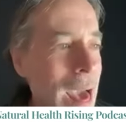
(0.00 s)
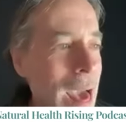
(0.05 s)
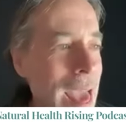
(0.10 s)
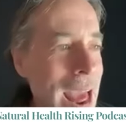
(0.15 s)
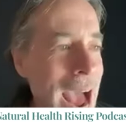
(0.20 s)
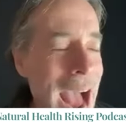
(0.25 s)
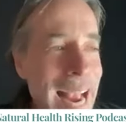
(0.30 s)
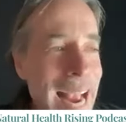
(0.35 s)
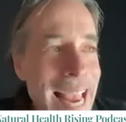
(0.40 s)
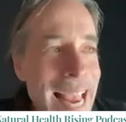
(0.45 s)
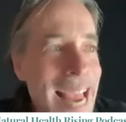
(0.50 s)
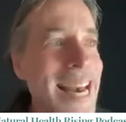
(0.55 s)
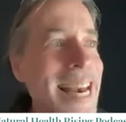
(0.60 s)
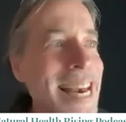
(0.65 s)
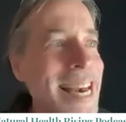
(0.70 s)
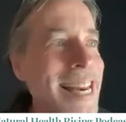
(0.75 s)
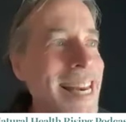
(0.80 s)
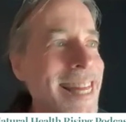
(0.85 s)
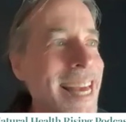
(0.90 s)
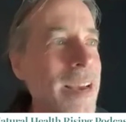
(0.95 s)
I can't
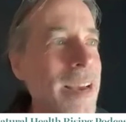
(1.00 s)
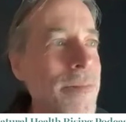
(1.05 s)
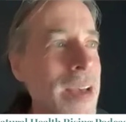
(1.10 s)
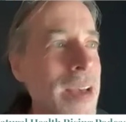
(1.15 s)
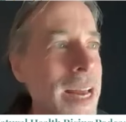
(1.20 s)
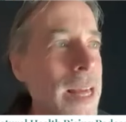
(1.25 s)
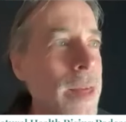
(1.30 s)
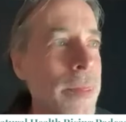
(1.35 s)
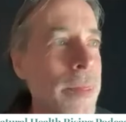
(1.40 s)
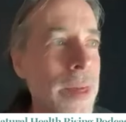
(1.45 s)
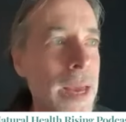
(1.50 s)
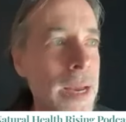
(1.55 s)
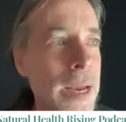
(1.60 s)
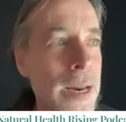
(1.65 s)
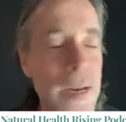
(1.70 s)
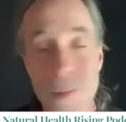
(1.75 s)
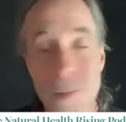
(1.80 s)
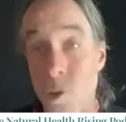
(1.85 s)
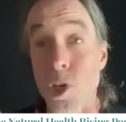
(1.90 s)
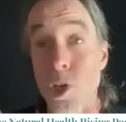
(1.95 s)
think of anything,
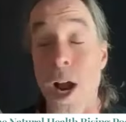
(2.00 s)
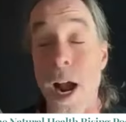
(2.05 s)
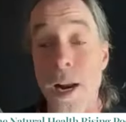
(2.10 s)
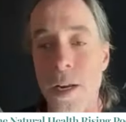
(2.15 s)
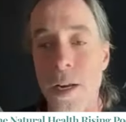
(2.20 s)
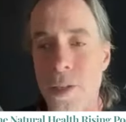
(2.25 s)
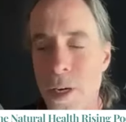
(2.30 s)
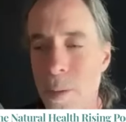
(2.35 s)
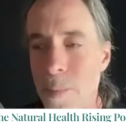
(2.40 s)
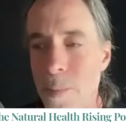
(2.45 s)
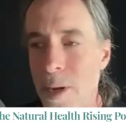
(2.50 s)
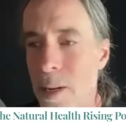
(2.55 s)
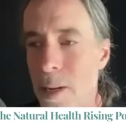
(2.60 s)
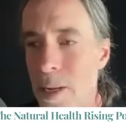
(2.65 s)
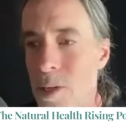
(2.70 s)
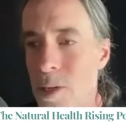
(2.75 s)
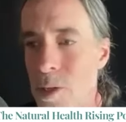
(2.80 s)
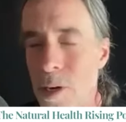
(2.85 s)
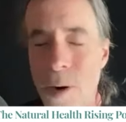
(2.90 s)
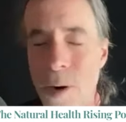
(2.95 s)
and I challenge anybody
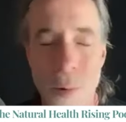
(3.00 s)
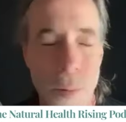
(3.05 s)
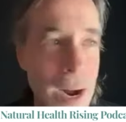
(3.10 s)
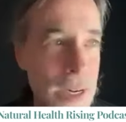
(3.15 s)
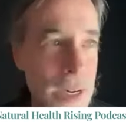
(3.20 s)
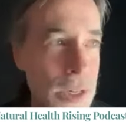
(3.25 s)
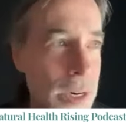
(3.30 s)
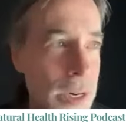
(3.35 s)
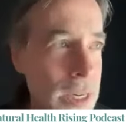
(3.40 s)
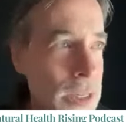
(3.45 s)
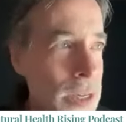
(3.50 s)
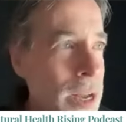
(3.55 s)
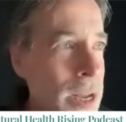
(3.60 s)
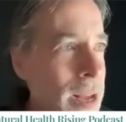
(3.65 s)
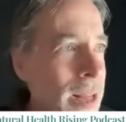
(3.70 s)
listening or watching this,